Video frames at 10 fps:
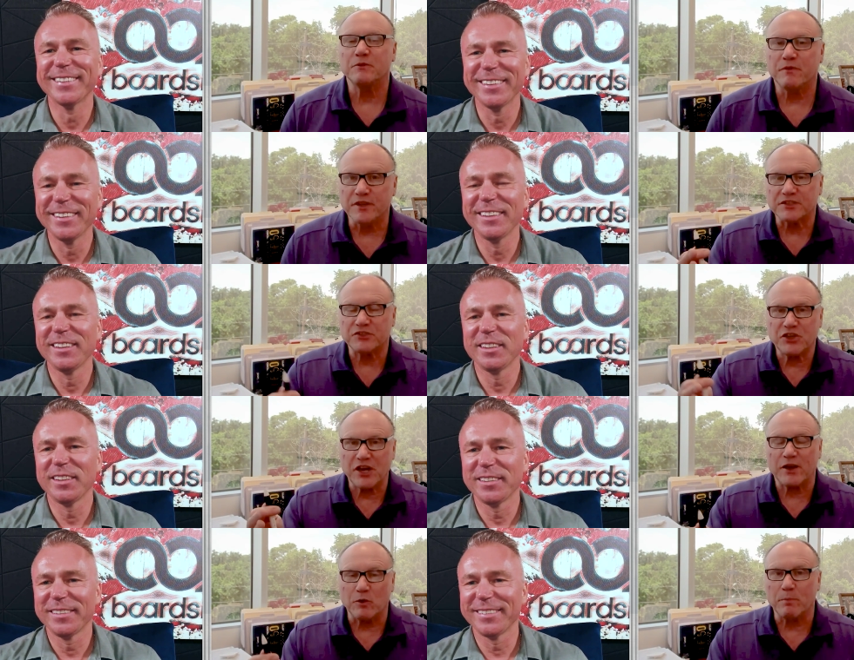Speaker 1: do this
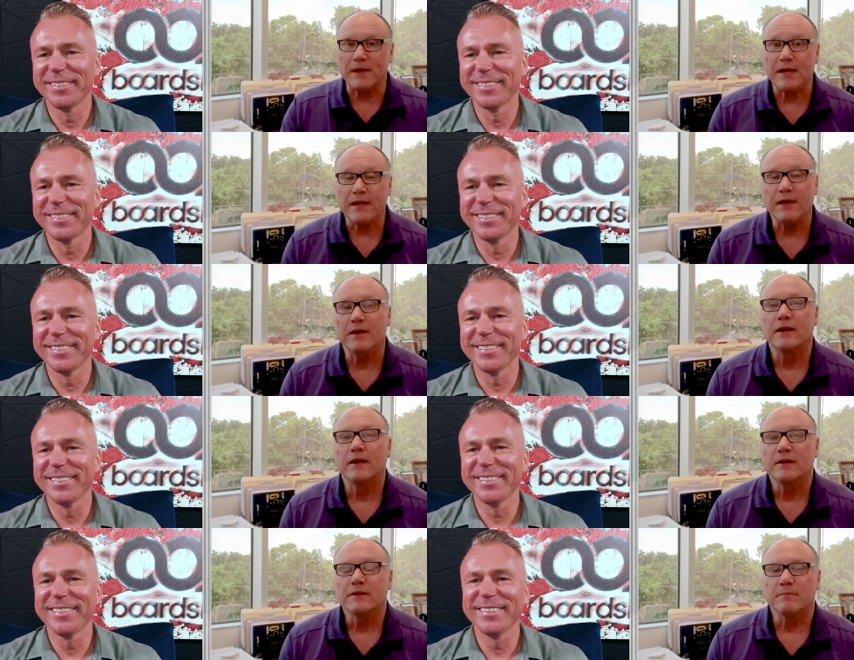job,
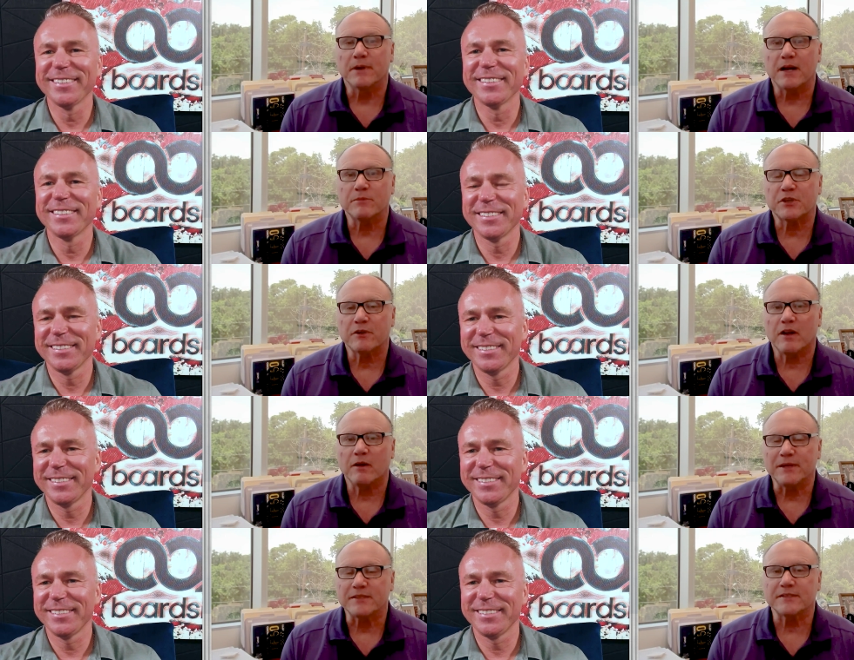but I'm sure I'll
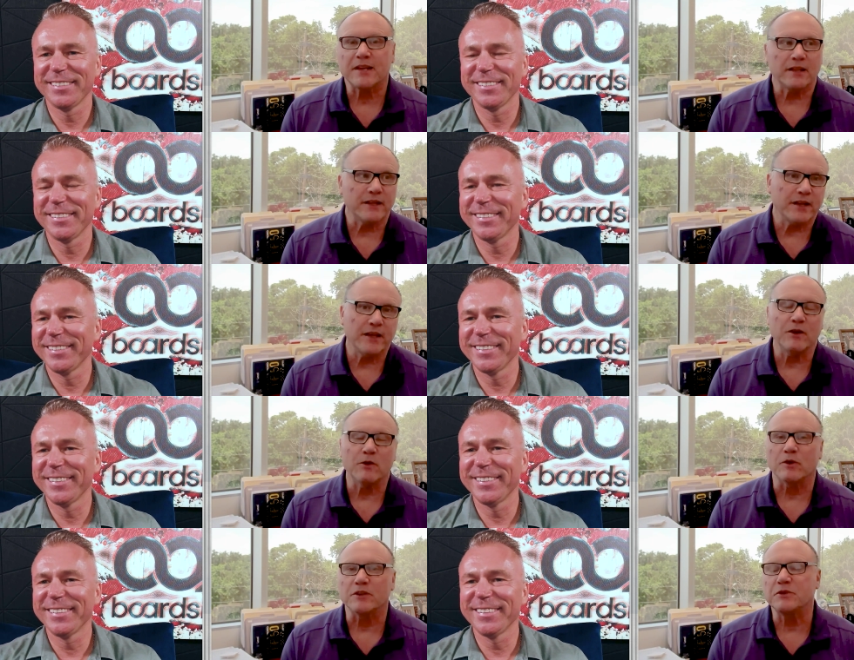be selling
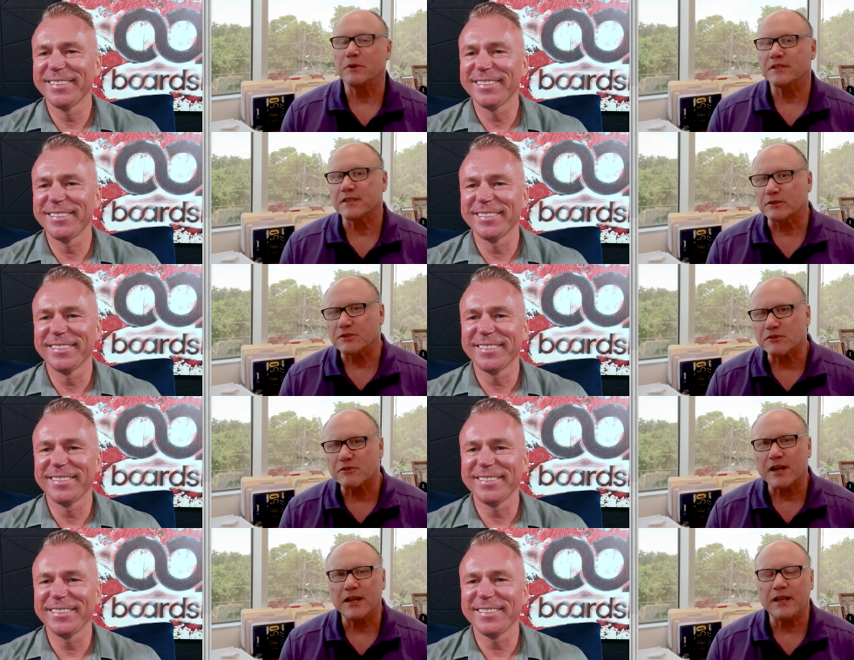or doing sales
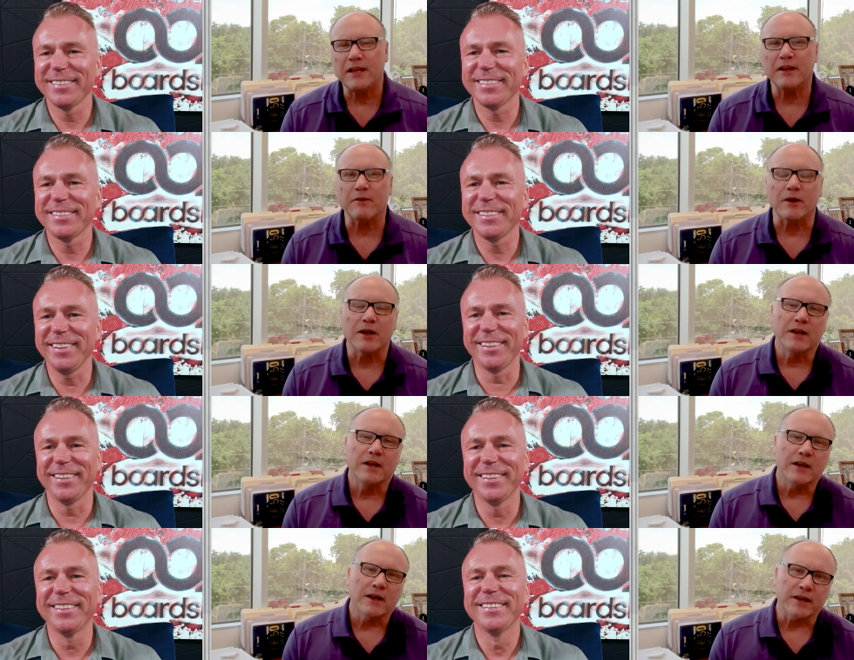training, or,
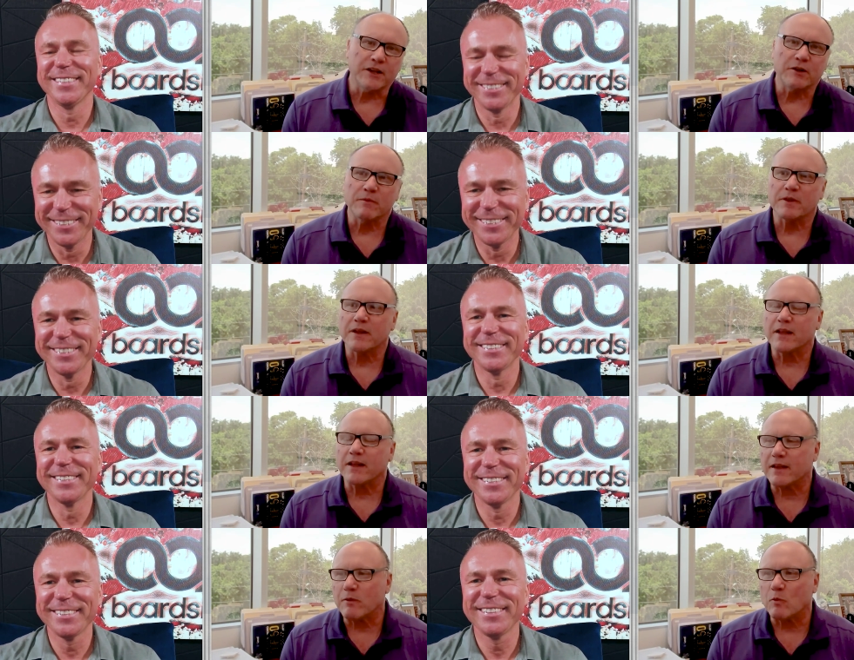you know,
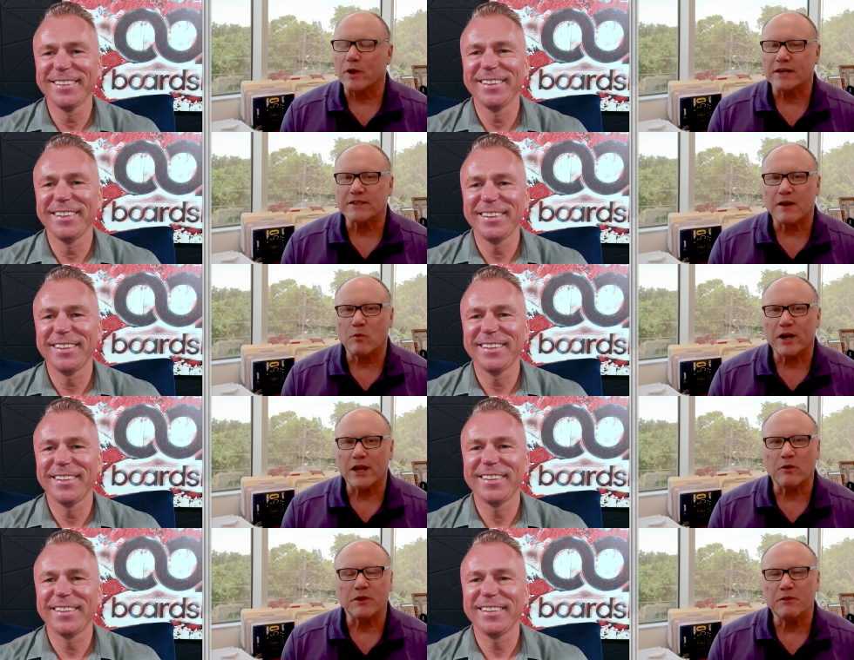when I
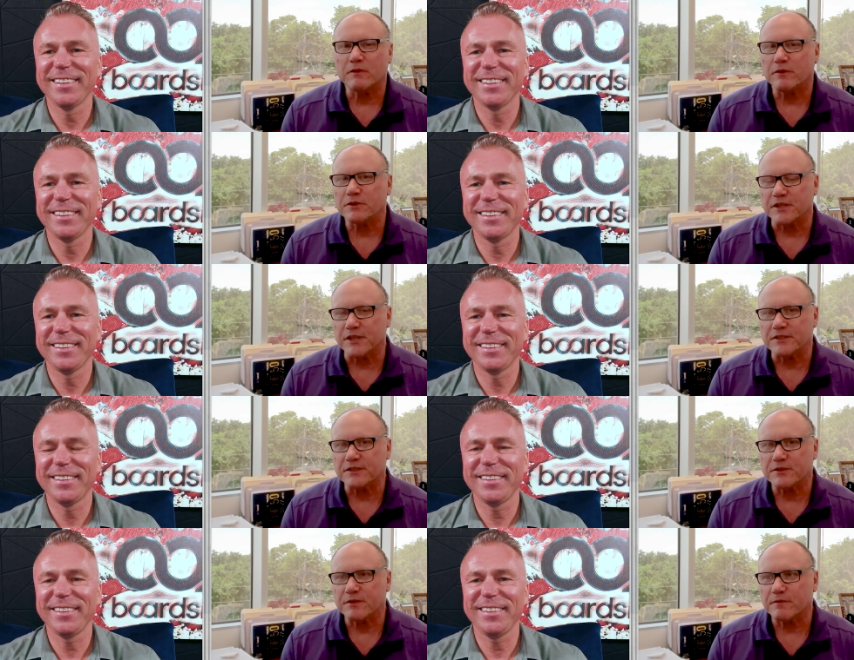go to universities,
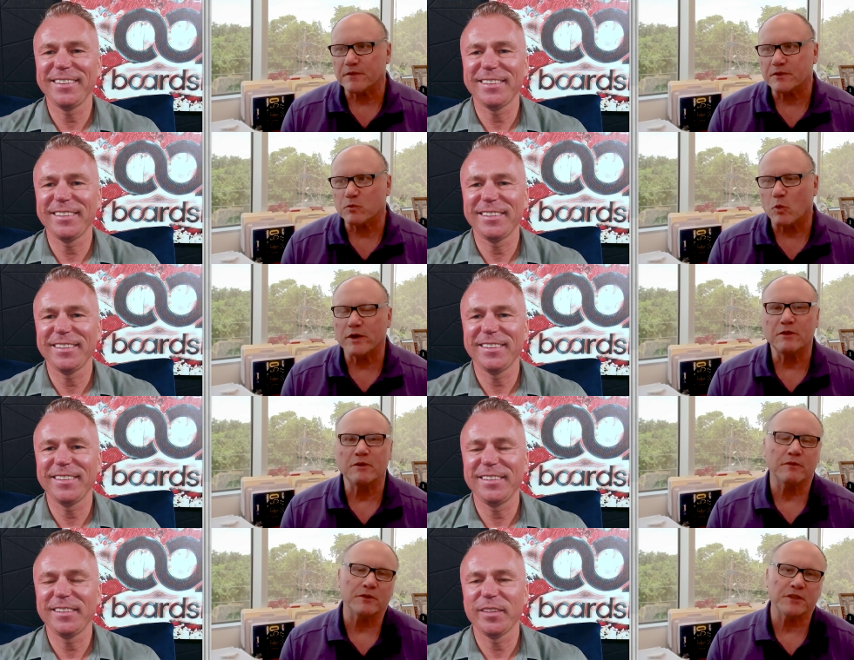there's one
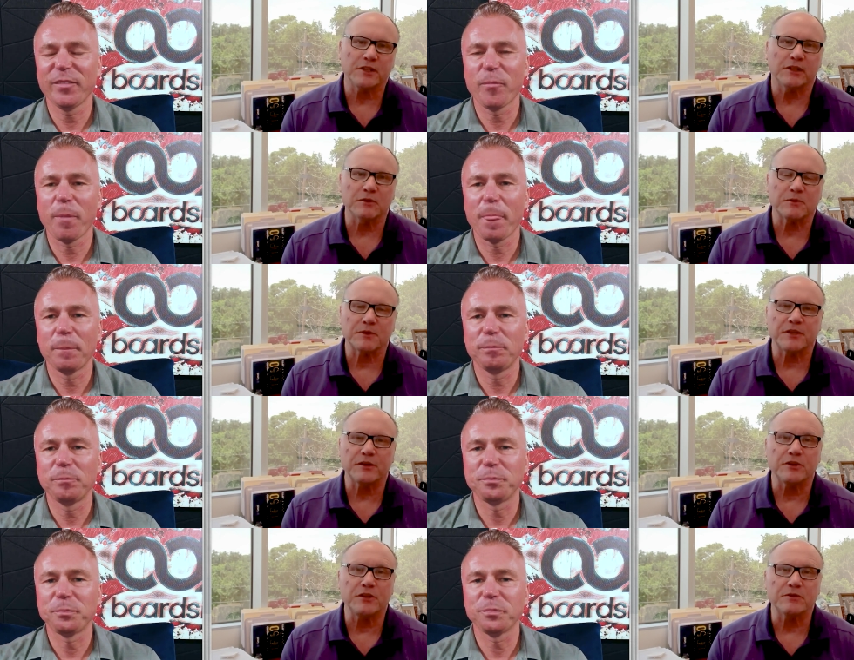university close to us here
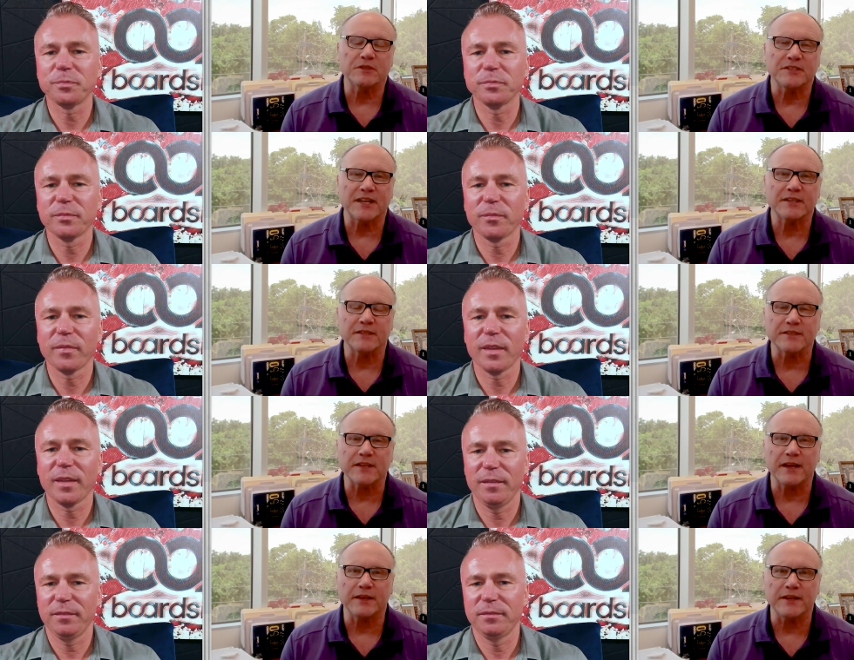in Houston, Texas
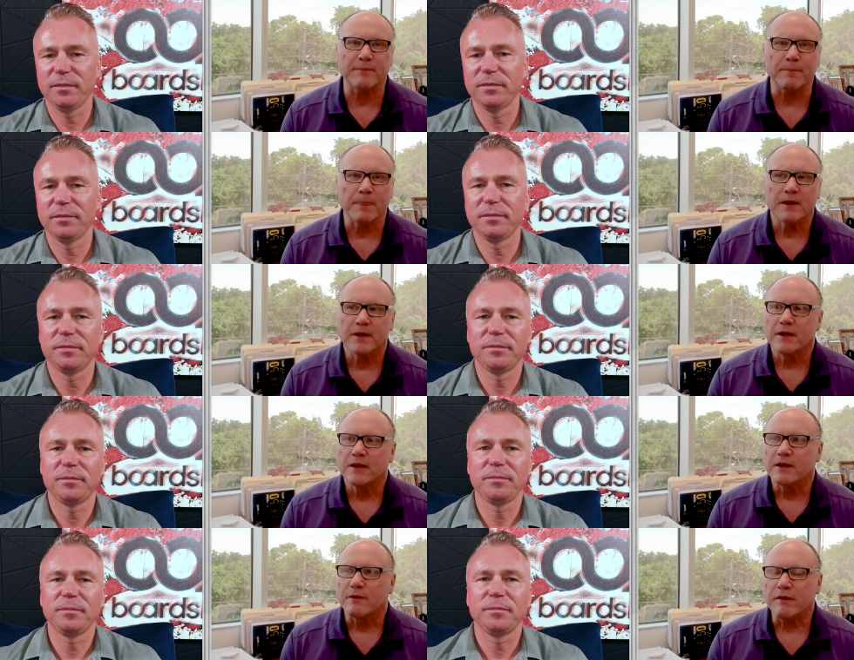A&M.
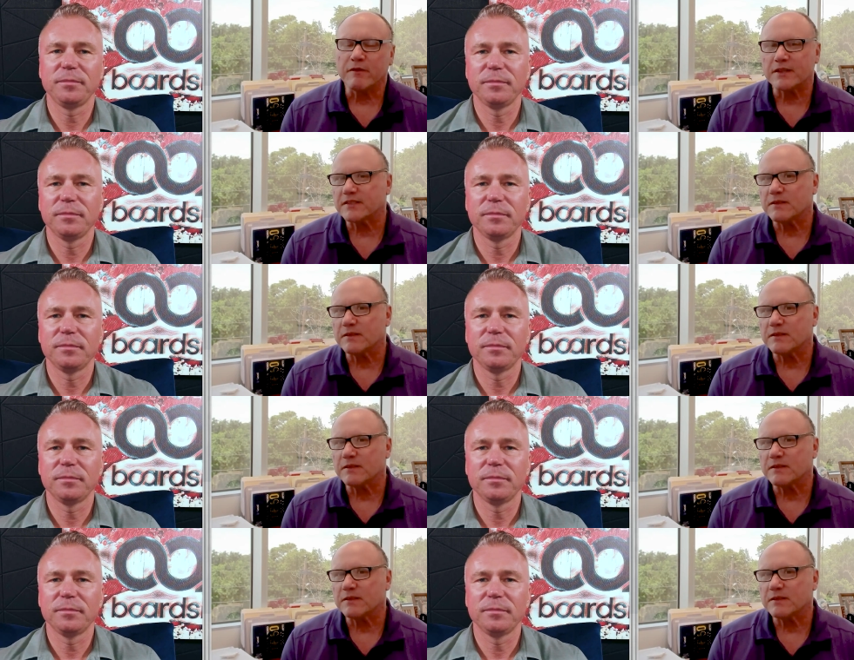They've got